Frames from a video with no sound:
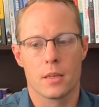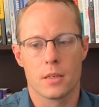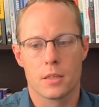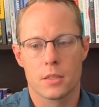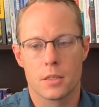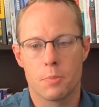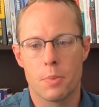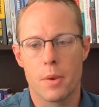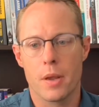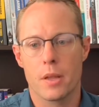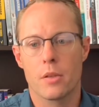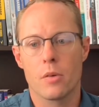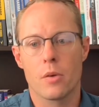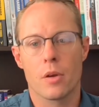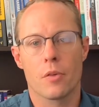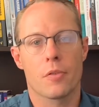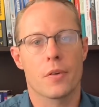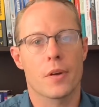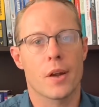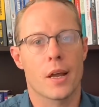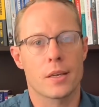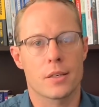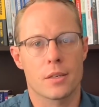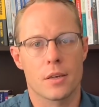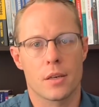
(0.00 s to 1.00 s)
Speak to a
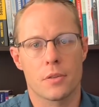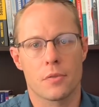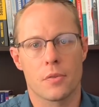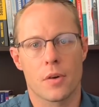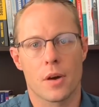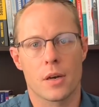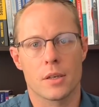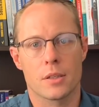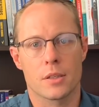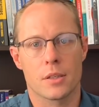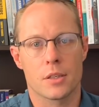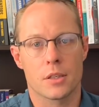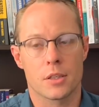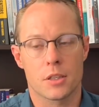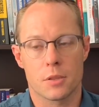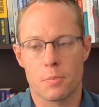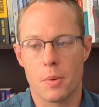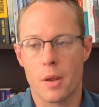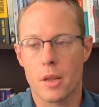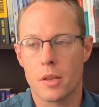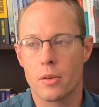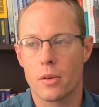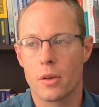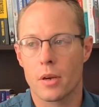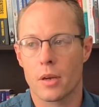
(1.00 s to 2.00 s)
financial advisor,
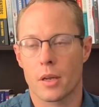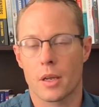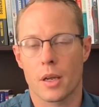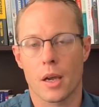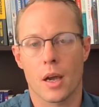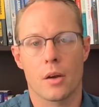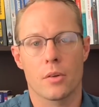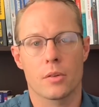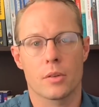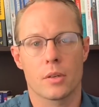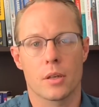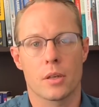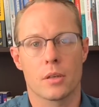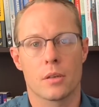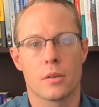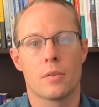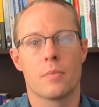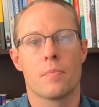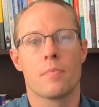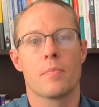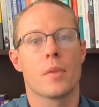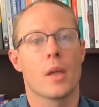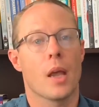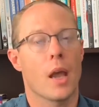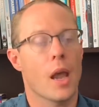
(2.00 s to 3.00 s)
speak to an accountant,
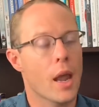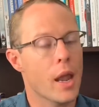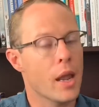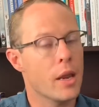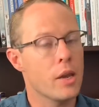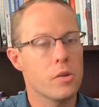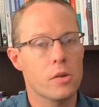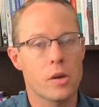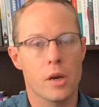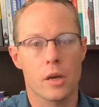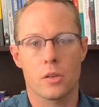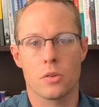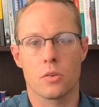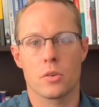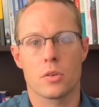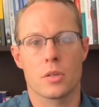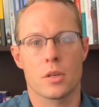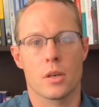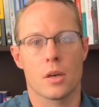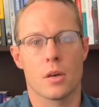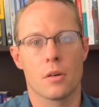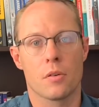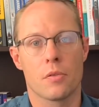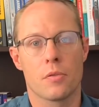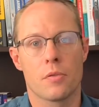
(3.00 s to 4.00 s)
educate
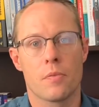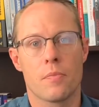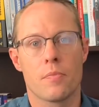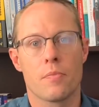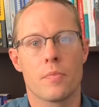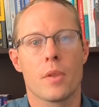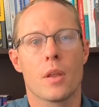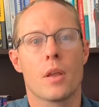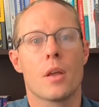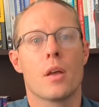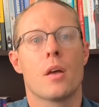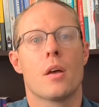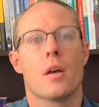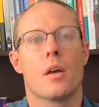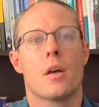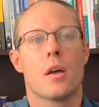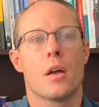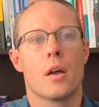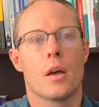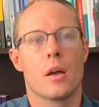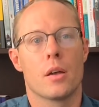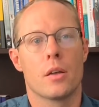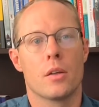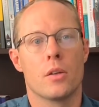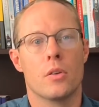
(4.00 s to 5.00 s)
yourself,
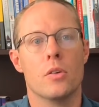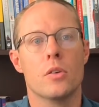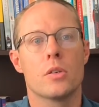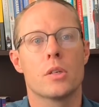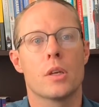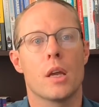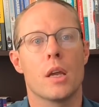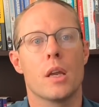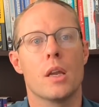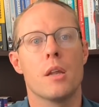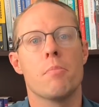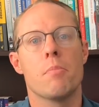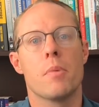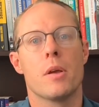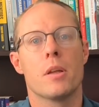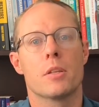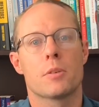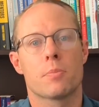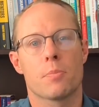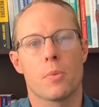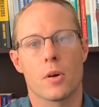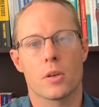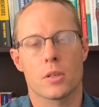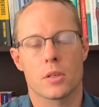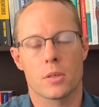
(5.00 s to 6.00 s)
use any
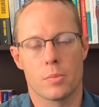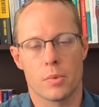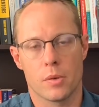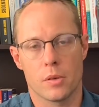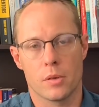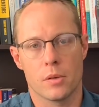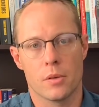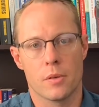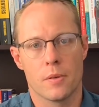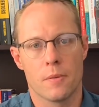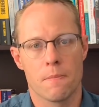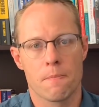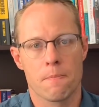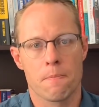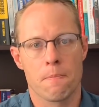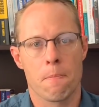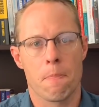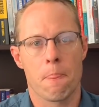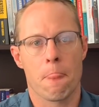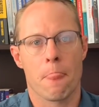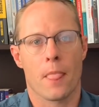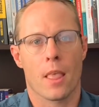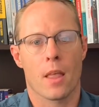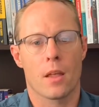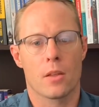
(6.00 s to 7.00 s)
means possible
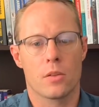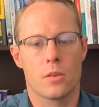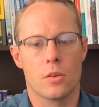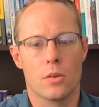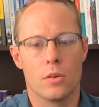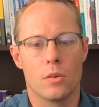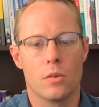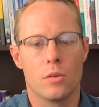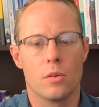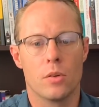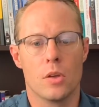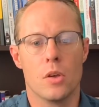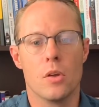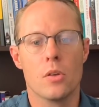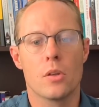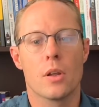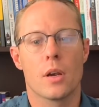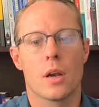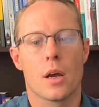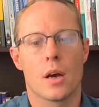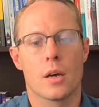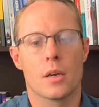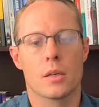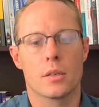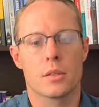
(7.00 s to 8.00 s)
to
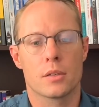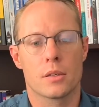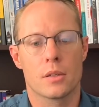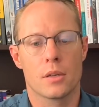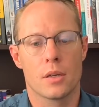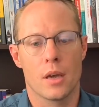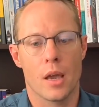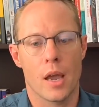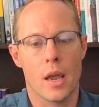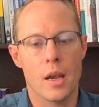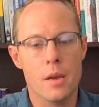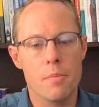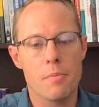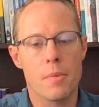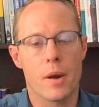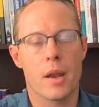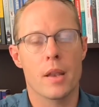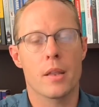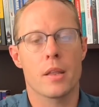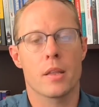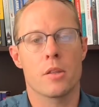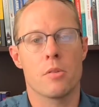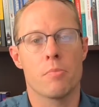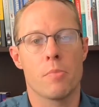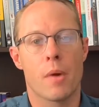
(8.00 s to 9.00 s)
utilize any
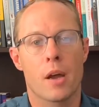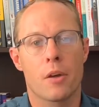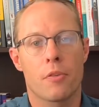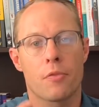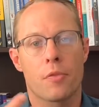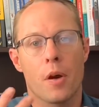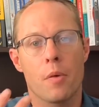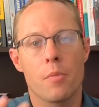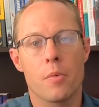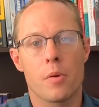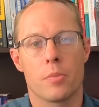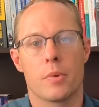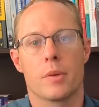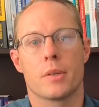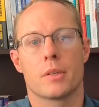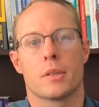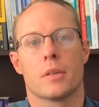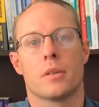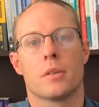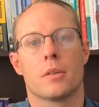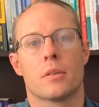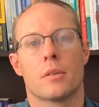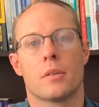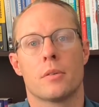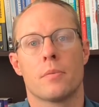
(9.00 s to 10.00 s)
money that you make from your
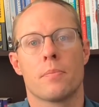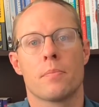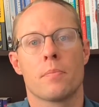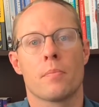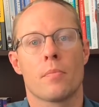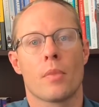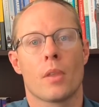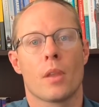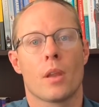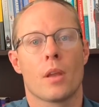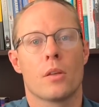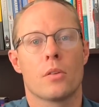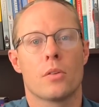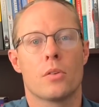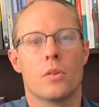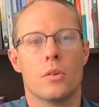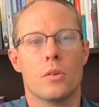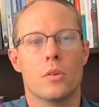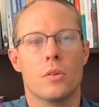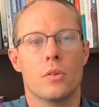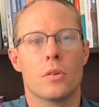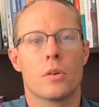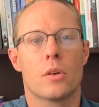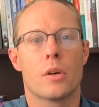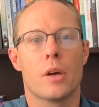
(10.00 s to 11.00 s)
business
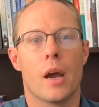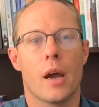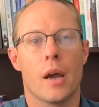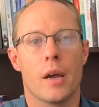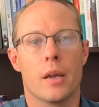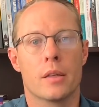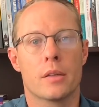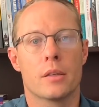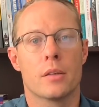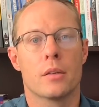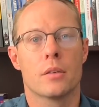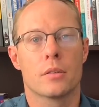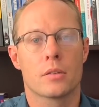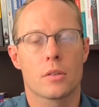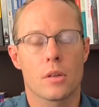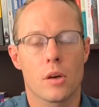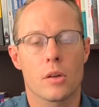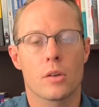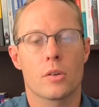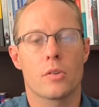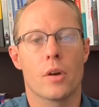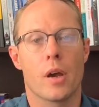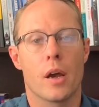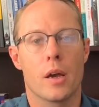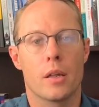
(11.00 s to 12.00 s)
to
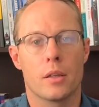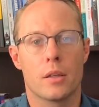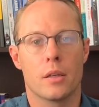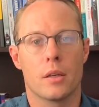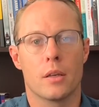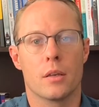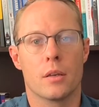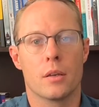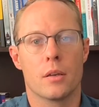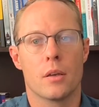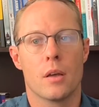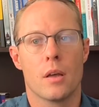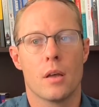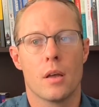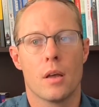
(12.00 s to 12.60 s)
start creating